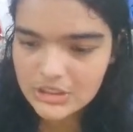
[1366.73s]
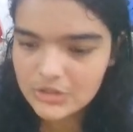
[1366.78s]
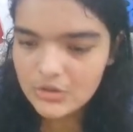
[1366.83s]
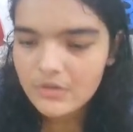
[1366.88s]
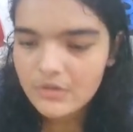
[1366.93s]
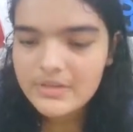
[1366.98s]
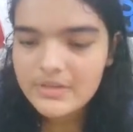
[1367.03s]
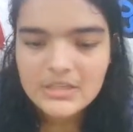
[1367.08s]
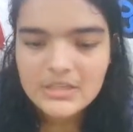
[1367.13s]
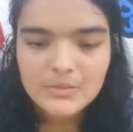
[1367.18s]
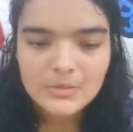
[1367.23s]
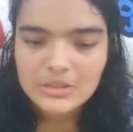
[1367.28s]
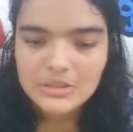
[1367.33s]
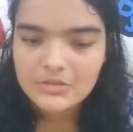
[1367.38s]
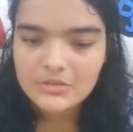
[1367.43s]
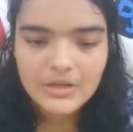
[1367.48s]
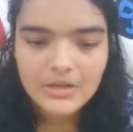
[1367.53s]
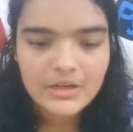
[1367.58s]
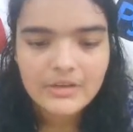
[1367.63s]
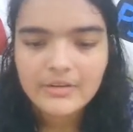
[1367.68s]
these
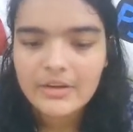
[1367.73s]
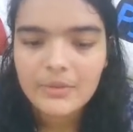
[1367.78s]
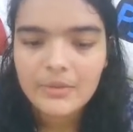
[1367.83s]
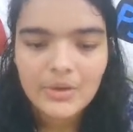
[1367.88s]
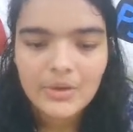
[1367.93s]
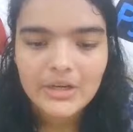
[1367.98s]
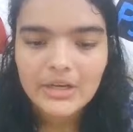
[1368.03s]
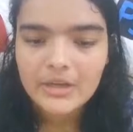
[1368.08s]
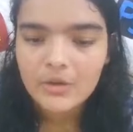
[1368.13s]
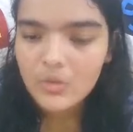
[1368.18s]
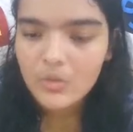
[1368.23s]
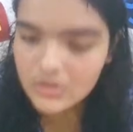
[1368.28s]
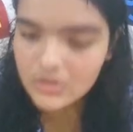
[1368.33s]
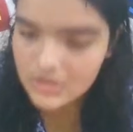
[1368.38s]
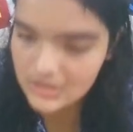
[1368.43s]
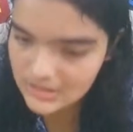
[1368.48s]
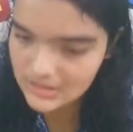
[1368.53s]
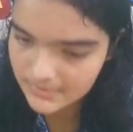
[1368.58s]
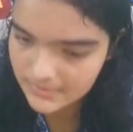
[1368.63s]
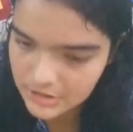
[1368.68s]
images really quickly. Go to
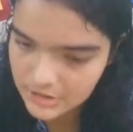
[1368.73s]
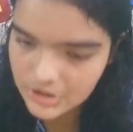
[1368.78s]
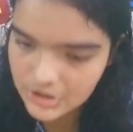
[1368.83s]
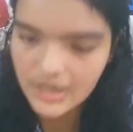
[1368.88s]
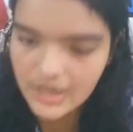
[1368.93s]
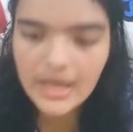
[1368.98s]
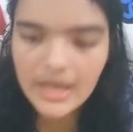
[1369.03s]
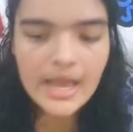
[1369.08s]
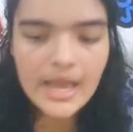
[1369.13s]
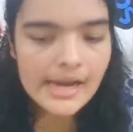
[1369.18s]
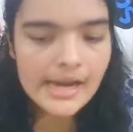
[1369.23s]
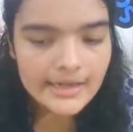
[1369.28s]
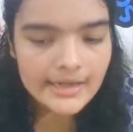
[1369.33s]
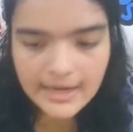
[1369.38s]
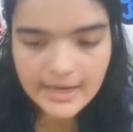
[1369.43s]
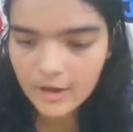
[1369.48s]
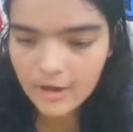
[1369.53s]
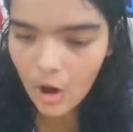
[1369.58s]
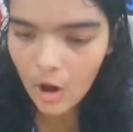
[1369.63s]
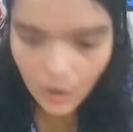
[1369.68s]
this image,
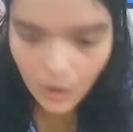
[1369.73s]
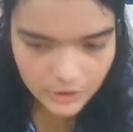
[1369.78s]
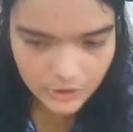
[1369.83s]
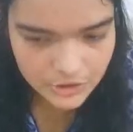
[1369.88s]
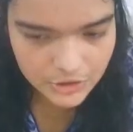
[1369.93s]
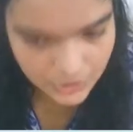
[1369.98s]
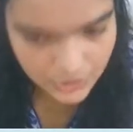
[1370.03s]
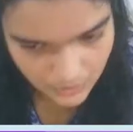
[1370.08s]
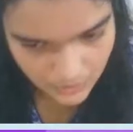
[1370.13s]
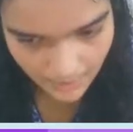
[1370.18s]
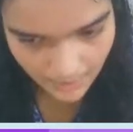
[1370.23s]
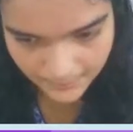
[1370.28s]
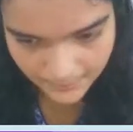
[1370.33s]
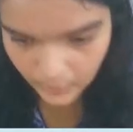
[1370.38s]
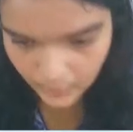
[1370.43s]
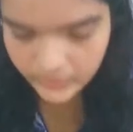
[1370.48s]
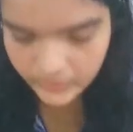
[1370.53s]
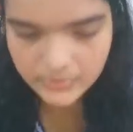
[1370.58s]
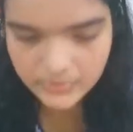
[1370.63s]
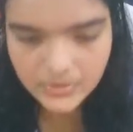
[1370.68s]
click on to
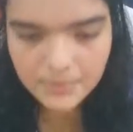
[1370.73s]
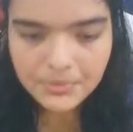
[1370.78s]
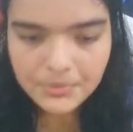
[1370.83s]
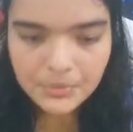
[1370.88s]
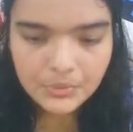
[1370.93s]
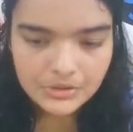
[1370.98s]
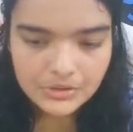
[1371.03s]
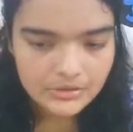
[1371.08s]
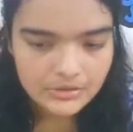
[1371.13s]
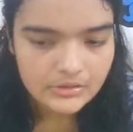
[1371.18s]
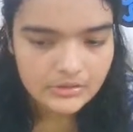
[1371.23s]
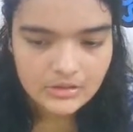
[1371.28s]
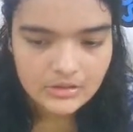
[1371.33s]
upload from computer.